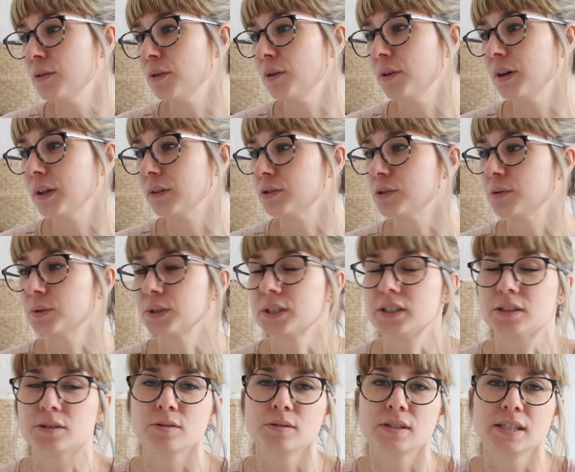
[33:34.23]
or if you
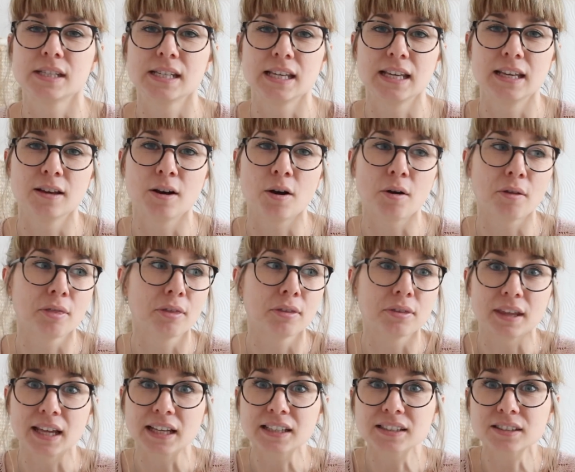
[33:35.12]
wanted to see other
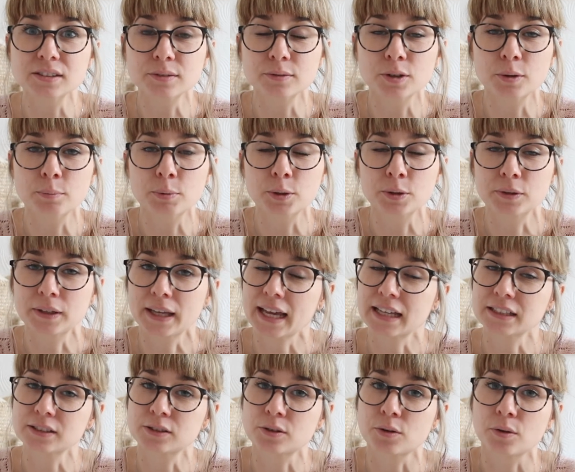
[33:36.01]
things on the
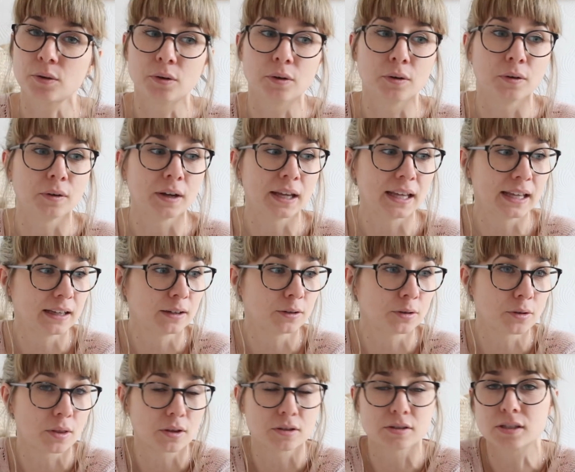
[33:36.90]
podcast or hear
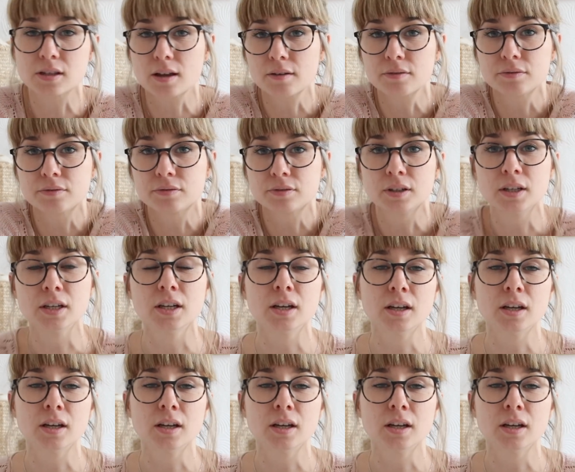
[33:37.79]
other stuff.